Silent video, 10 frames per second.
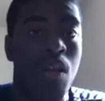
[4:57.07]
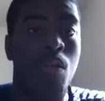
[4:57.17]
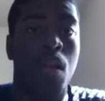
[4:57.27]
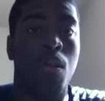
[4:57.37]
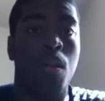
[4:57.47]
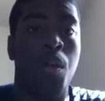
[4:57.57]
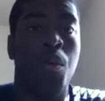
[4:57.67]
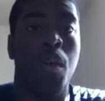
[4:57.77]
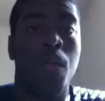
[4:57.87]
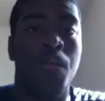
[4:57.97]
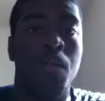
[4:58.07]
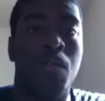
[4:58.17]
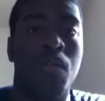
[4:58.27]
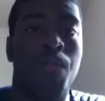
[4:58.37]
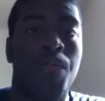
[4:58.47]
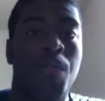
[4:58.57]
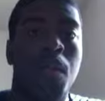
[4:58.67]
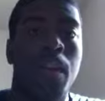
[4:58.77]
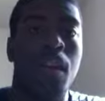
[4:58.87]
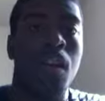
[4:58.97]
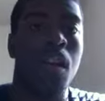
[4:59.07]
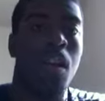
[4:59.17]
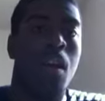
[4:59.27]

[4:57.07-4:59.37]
You wanna you wanna just be like